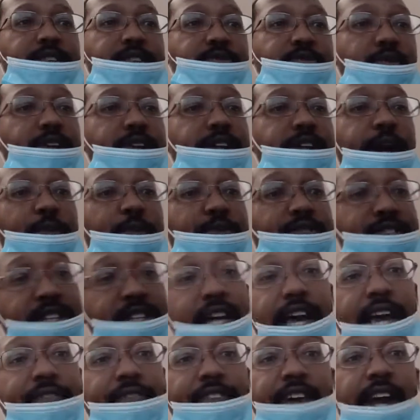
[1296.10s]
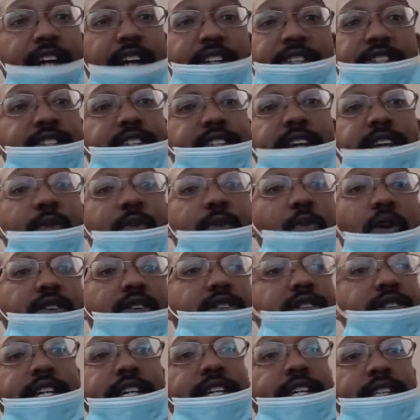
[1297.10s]
when they were slave catchers, they
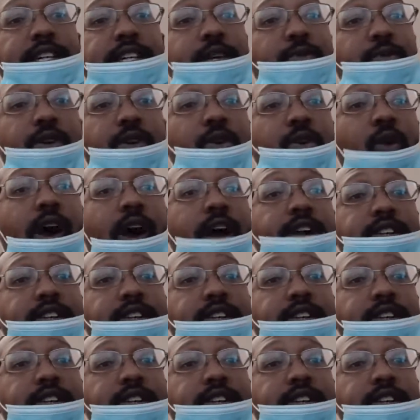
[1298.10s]
weren't legally required